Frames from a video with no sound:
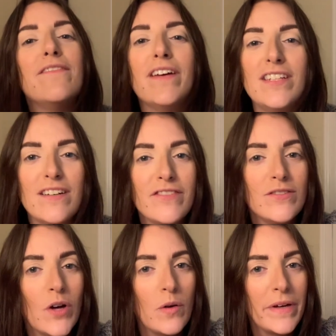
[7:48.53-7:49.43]
any of you
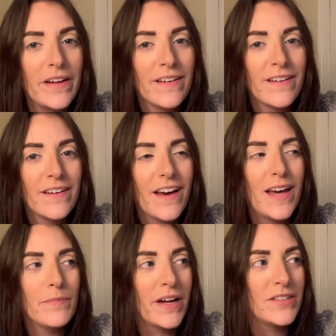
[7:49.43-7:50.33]
know me,
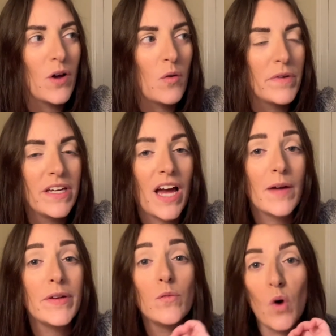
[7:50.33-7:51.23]
and by know me, I
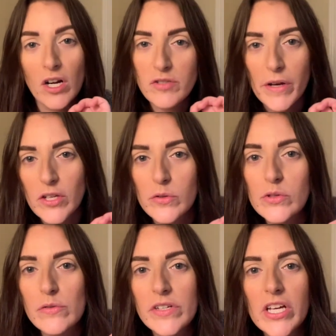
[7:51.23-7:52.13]
mean watch my
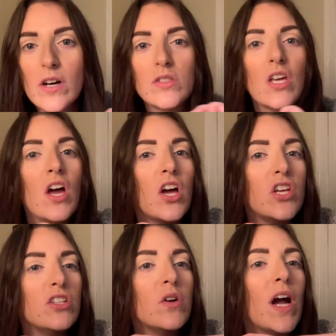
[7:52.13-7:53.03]
YouTube videos,
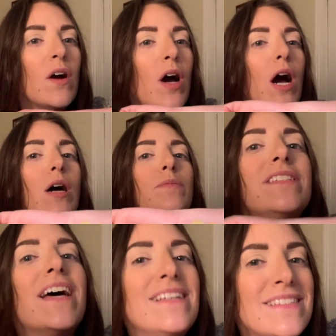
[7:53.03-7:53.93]
you know how
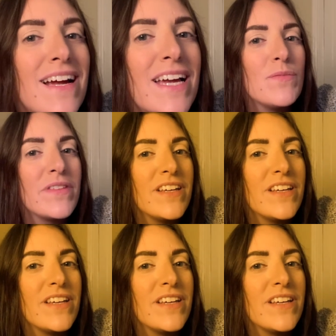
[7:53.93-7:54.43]
obsessed I am with